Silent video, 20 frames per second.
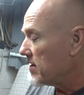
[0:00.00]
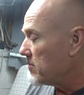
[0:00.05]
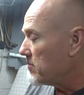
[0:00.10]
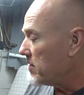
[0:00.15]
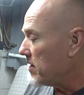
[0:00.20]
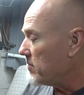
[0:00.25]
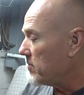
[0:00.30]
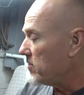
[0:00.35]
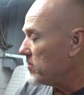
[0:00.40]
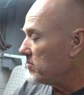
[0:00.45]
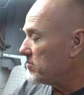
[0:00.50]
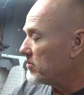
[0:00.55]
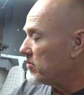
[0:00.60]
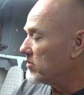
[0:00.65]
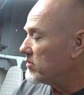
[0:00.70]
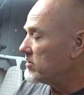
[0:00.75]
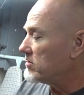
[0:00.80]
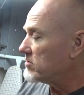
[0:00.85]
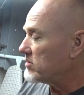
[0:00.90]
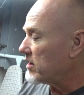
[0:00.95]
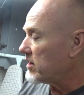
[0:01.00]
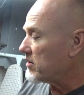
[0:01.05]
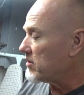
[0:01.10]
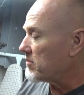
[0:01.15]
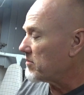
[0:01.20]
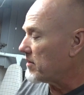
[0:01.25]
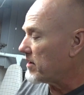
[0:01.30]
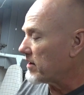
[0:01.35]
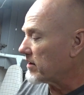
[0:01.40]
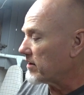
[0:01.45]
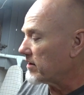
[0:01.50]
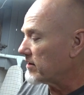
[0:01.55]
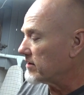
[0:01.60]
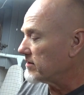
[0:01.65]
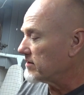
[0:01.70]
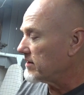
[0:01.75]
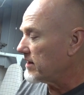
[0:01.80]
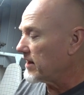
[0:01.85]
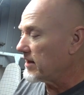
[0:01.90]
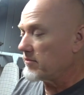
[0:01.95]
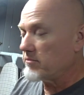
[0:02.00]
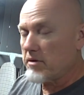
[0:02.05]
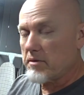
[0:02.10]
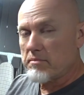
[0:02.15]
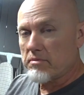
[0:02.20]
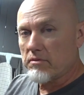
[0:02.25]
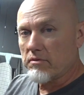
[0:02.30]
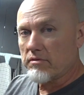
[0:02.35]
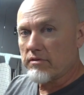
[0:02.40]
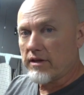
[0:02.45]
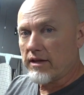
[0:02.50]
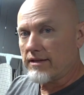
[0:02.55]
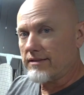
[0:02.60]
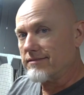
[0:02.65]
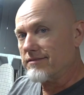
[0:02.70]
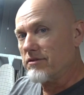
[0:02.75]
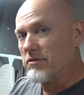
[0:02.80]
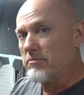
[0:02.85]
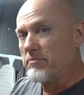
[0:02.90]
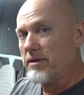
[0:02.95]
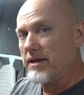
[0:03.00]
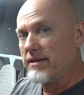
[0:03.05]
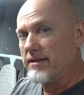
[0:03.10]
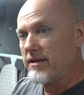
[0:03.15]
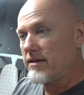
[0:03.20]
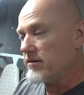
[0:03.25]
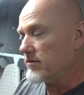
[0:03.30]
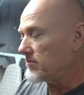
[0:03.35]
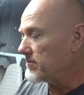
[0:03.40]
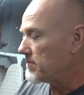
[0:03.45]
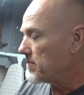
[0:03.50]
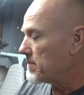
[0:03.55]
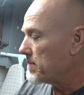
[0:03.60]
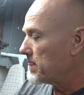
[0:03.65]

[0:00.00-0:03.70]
Maybe you pull this out of your pocket and people's like, no big deal.